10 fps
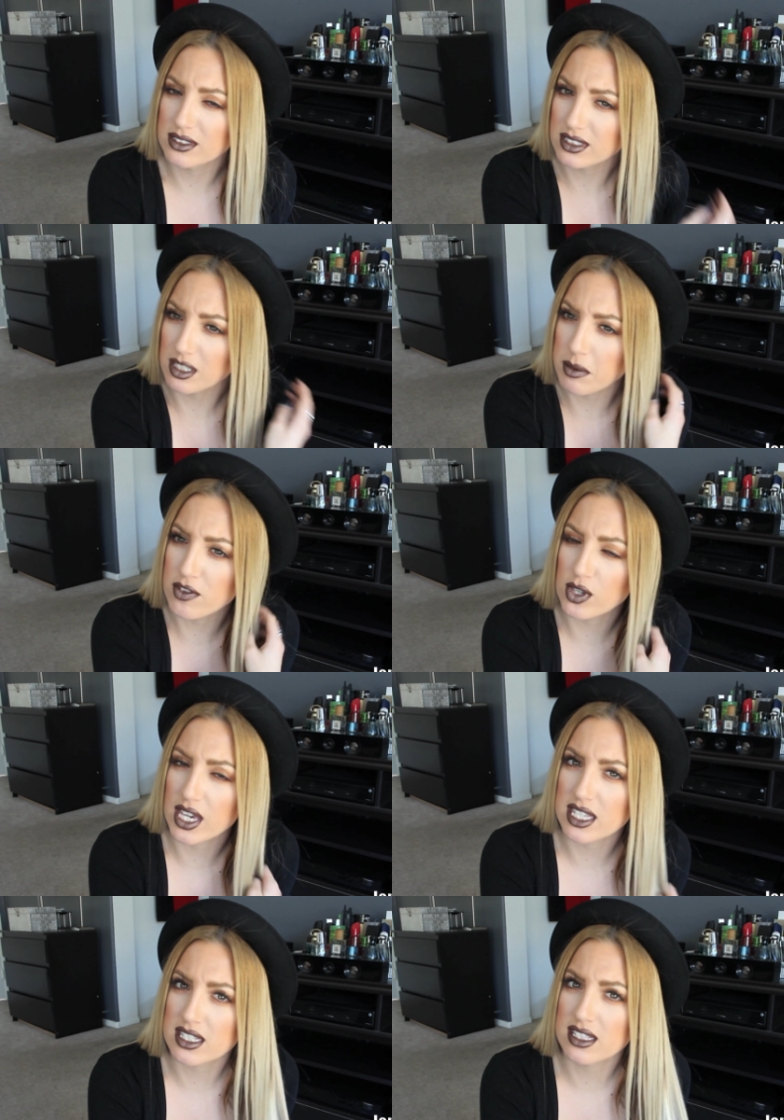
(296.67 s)
Some of you
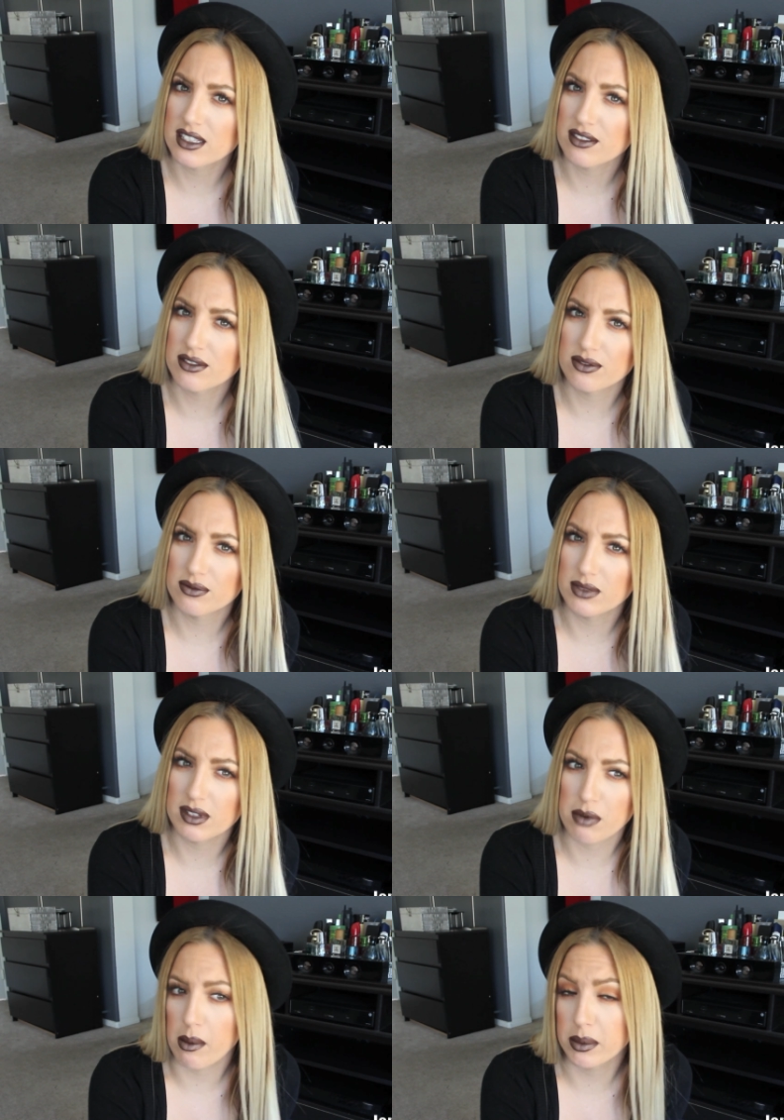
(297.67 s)
guys
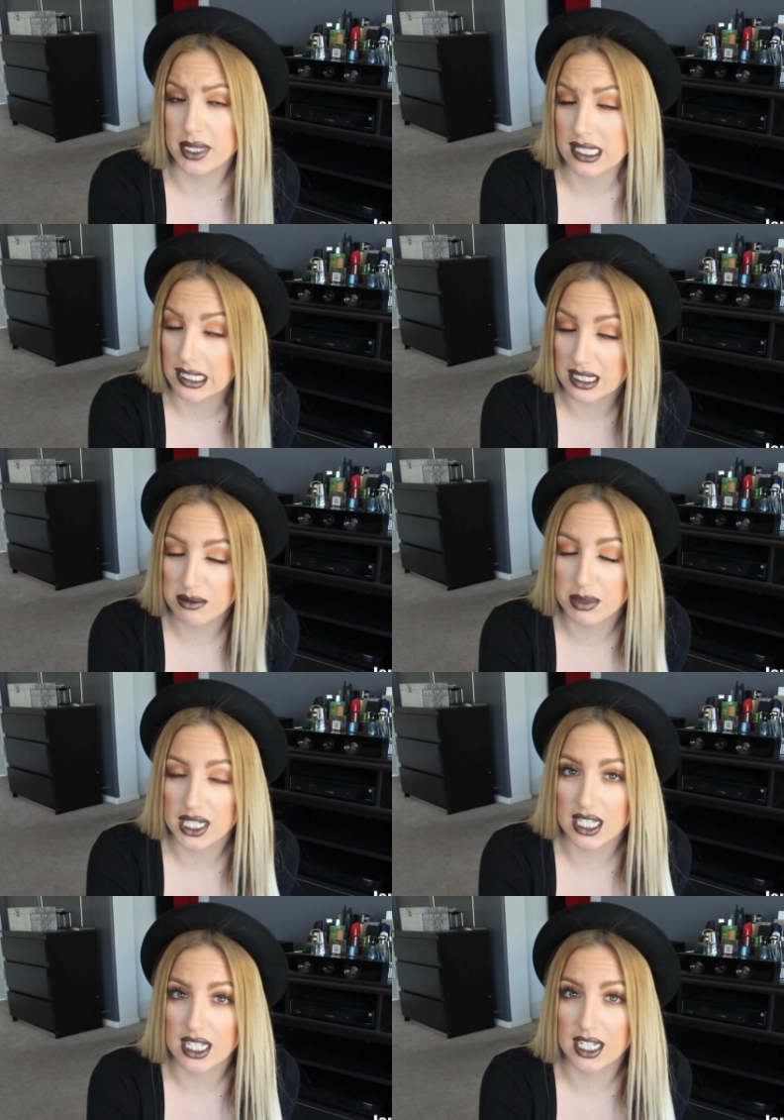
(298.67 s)
have probably seen,
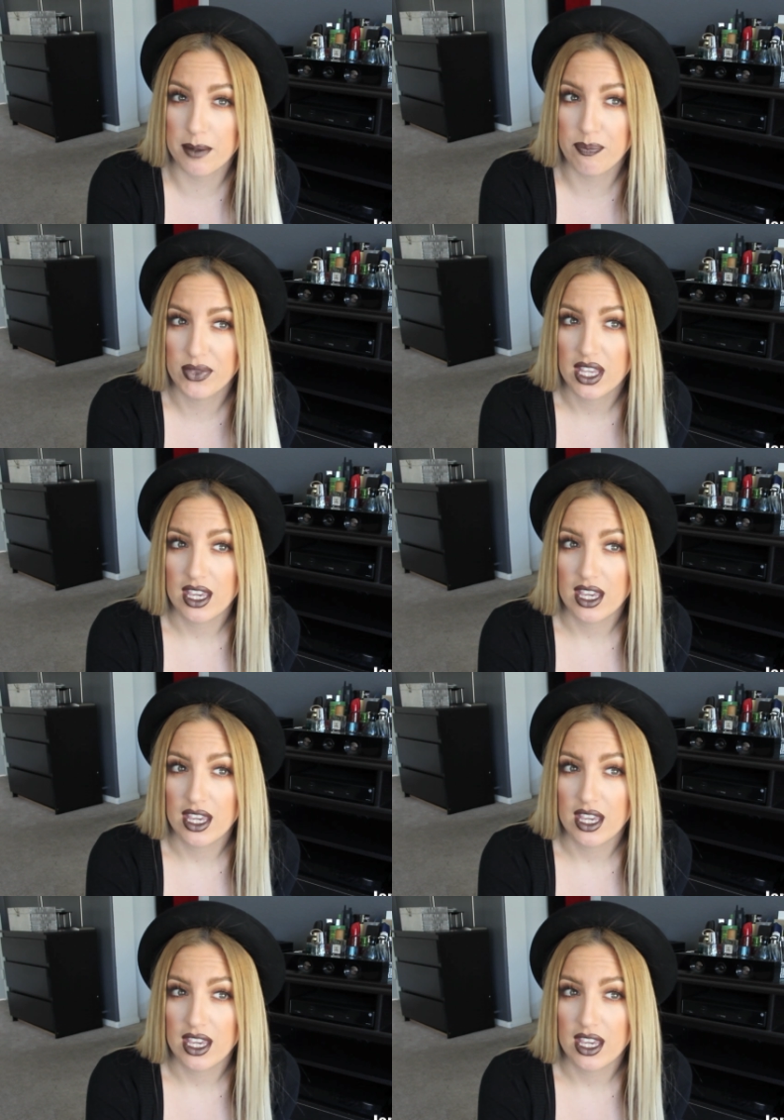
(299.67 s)
but um,